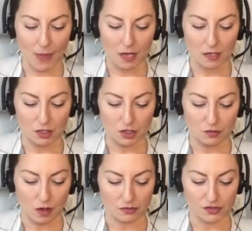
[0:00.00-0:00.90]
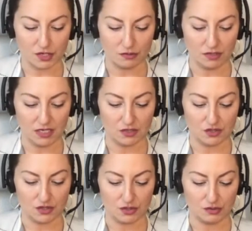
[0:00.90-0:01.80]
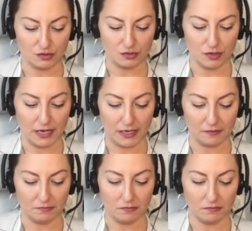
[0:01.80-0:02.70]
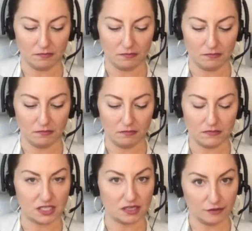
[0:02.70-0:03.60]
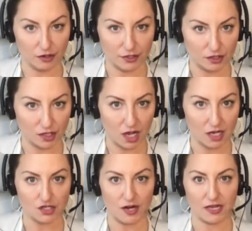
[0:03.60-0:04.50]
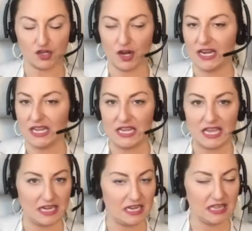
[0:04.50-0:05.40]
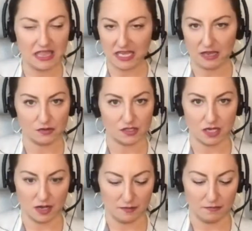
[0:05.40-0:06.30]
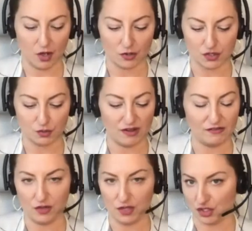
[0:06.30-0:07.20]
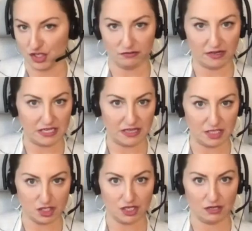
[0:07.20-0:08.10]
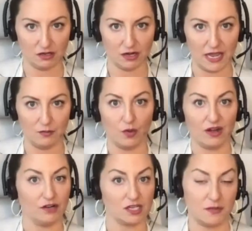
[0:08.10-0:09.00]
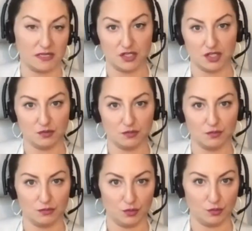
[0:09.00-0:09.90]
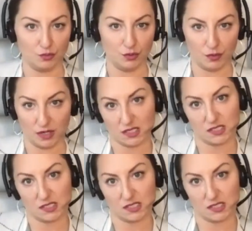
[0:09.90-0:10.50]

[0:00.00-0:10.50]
You also need to deliver on your contracts or anything else, also revenue that you're generating this year and whatever expenses you want to